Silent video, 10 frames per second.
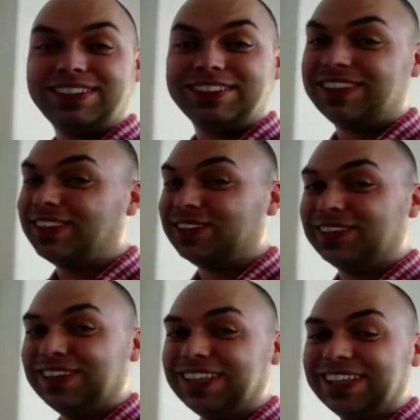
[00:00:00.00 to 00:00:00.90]
So
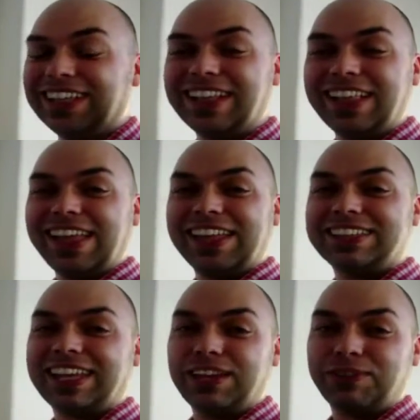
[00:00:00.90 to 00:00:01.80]

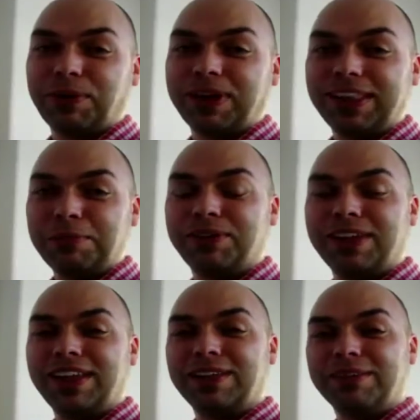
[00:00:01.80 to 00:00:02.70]
it's kind of quite a
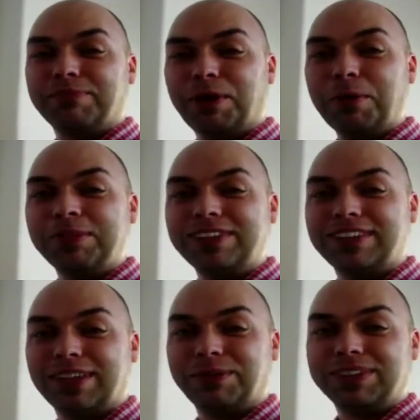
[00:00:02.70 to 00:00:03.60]
liberating moment
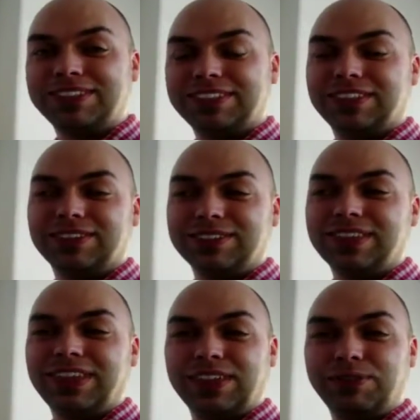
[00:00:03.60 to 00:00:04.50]
at which
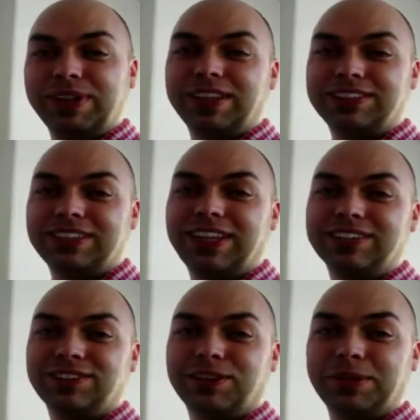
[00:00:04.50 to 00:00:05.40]
you realise your day
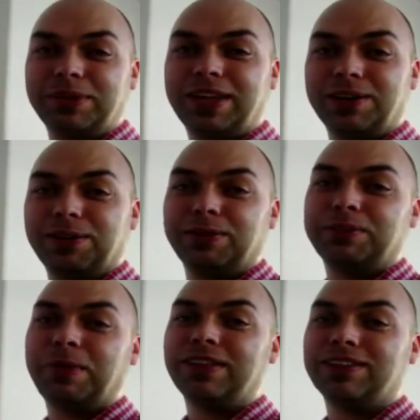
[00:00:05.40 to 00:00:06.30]
is not going to be how you
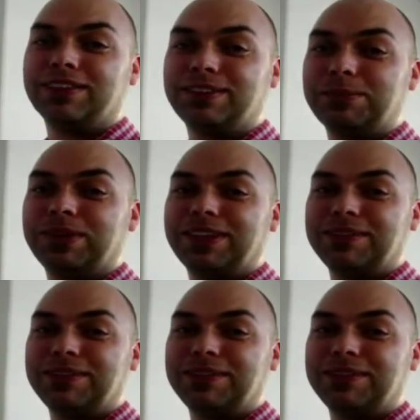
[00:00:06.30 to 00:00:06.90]
expected it to be,